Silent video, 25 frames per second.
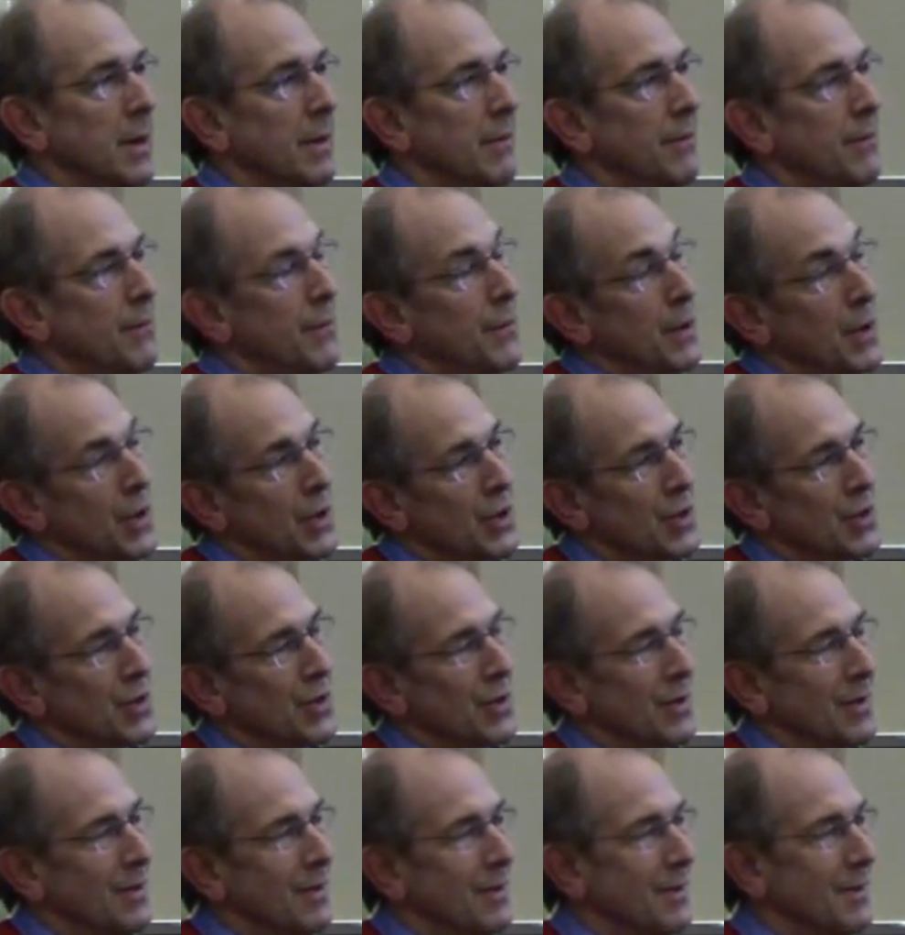fish
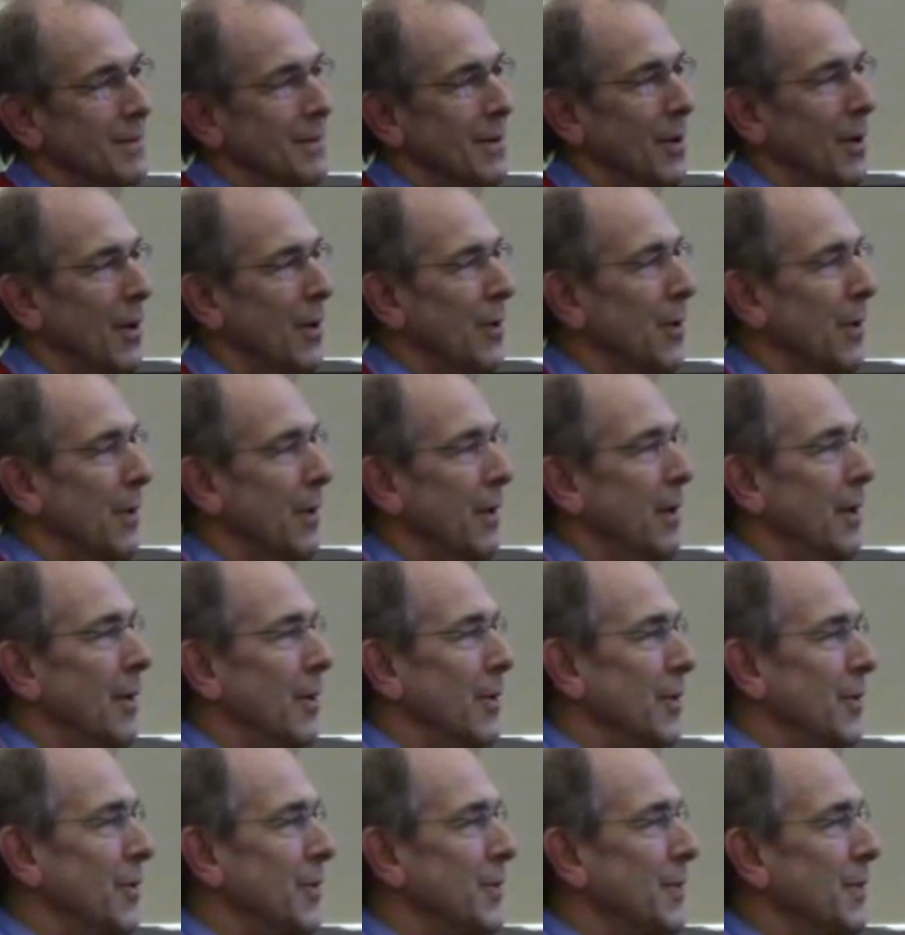and all
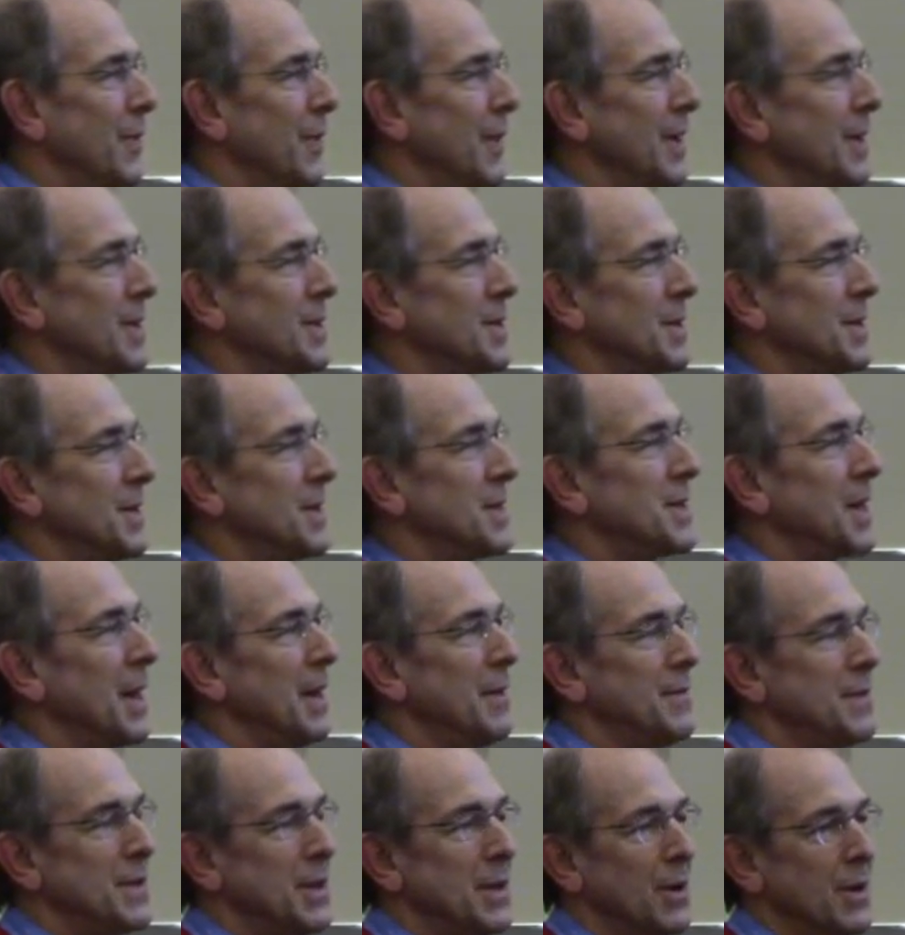those things that
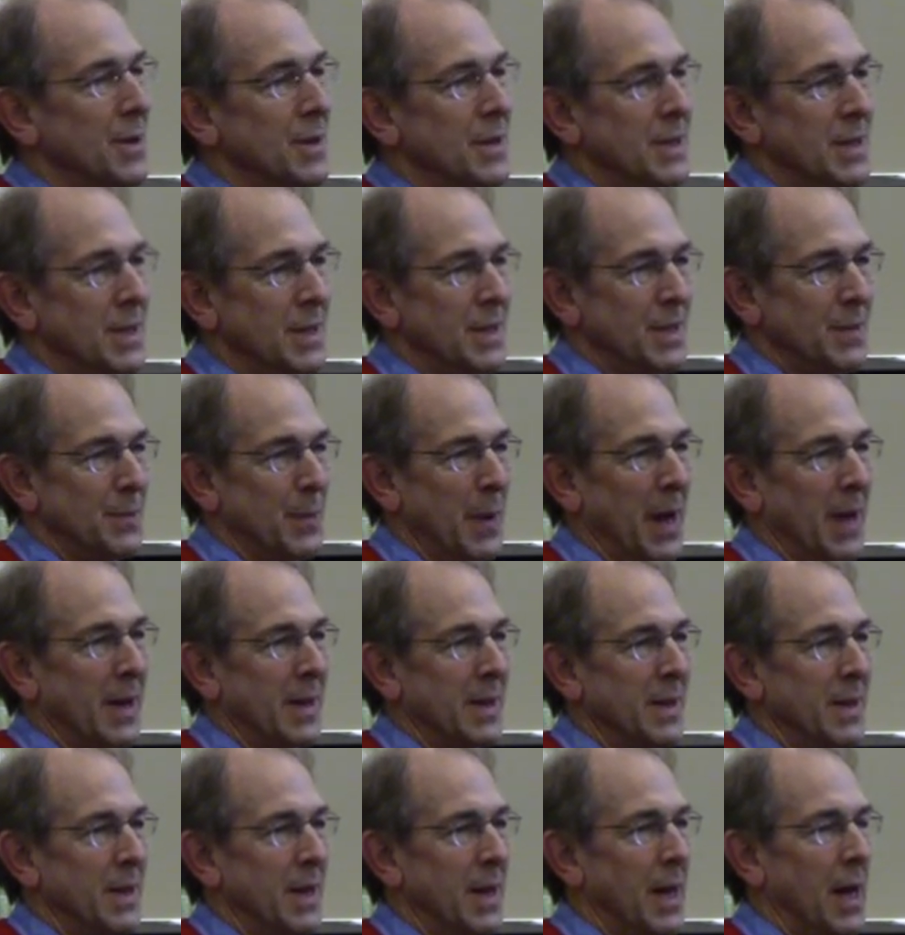saved CRTs back
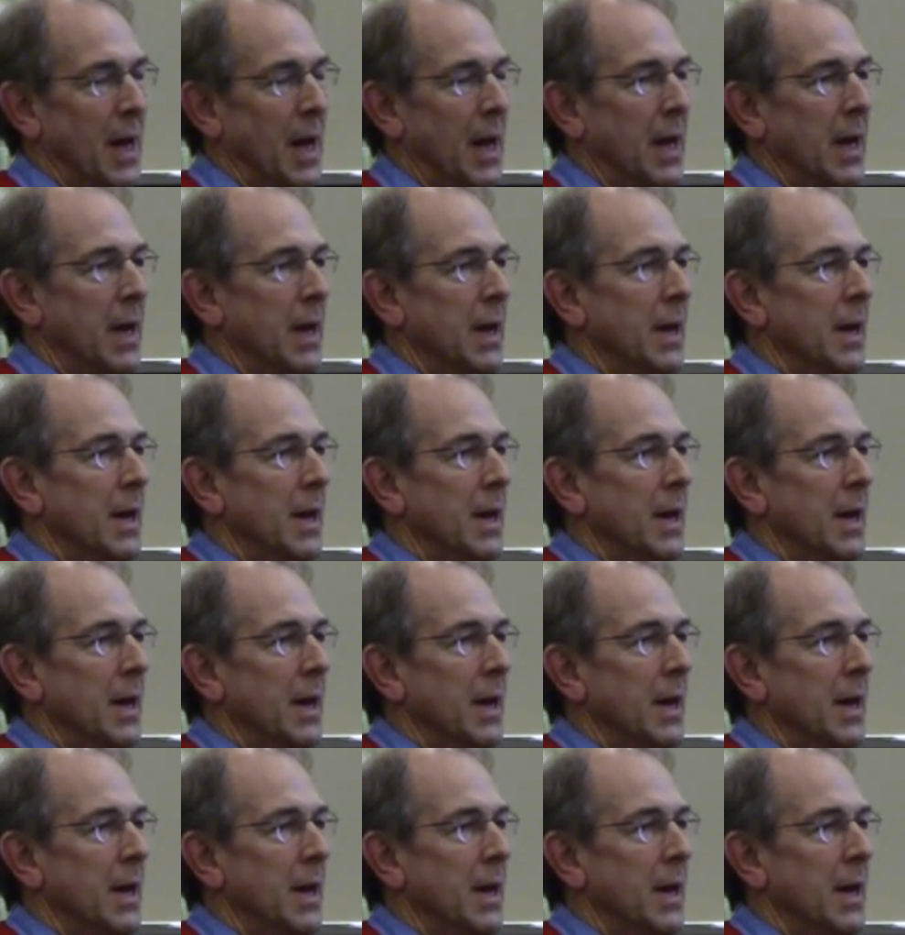in the day.